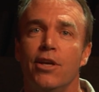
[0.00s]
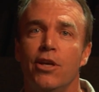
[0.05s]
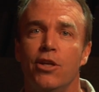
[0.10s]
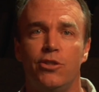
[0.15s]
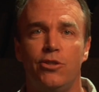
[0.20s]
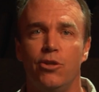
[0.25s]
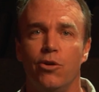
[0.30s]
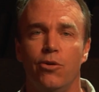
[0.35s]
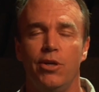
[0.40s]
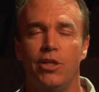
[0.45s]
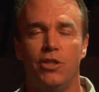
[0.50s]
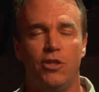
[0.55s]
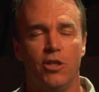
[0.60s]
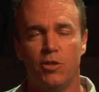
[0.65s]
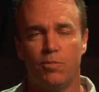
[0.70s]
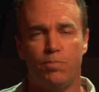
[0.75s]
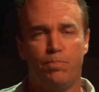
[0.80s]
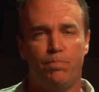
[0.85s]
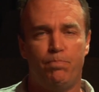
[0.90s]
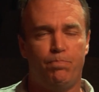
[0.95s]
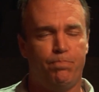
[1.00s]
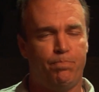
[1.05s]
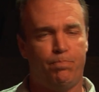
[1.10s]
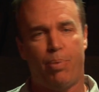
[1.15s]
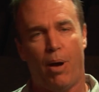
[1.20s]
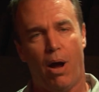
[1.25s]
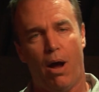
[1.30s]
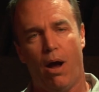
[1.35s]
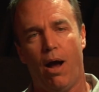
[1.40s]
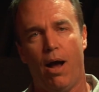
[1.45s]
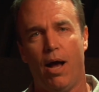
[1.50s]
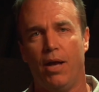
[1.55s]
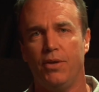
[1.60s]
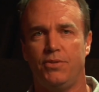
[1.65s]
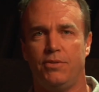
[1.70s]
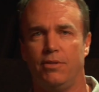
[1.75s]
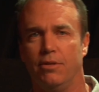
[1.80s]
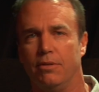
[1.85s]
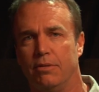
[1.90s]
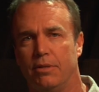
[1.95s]
So he just
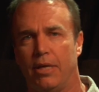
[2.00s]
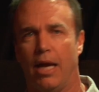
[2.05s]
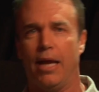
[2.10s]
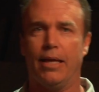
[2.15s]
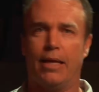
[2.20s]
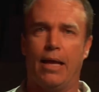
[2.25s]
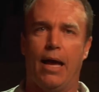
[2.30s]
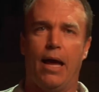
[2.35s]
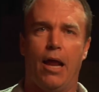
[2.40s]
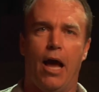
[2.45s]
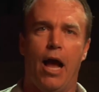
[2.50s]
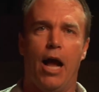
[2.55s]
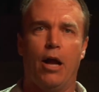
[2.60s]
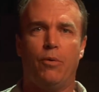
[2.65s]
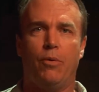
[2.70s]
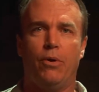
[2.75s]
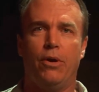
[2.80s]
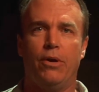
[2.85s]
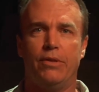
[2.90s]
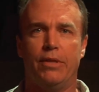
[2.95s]
paused and kind of got awkward,